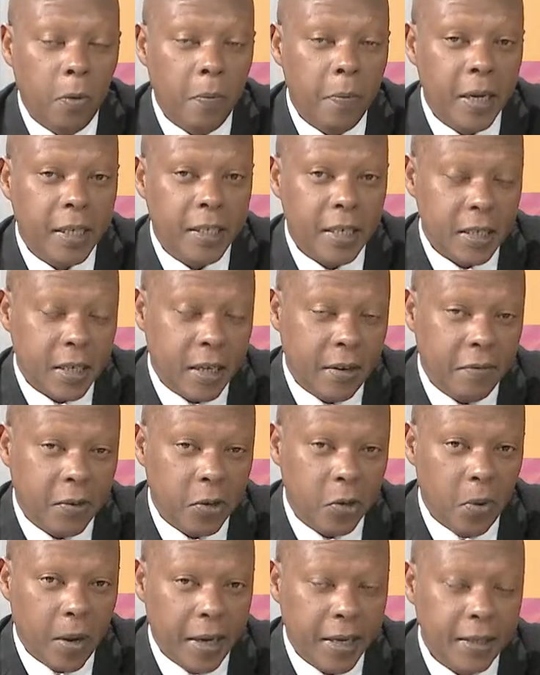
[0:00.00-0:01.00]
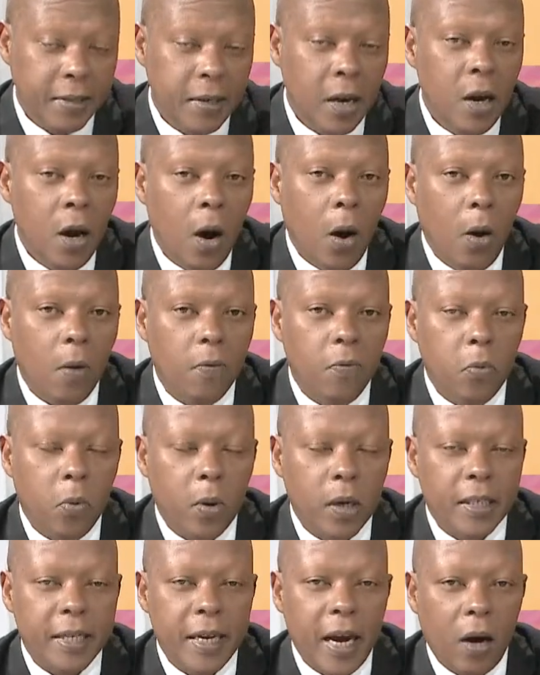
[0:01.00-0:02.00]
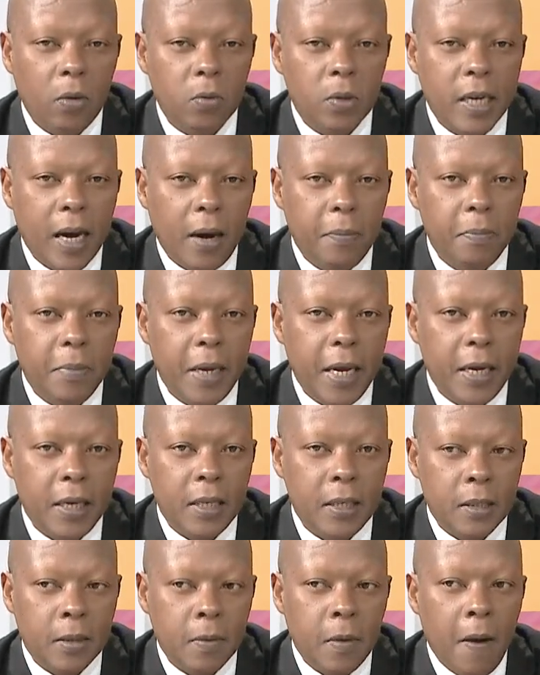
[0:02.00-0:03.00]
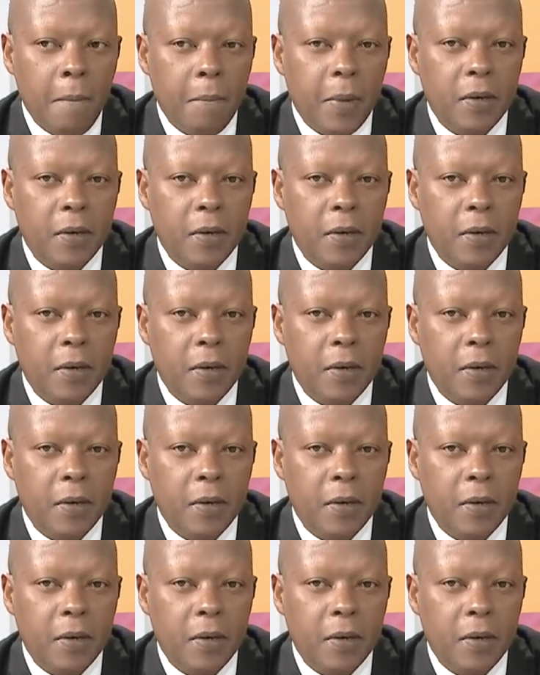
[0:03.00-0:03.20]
we'll be just giving you a hint of what the outcome is.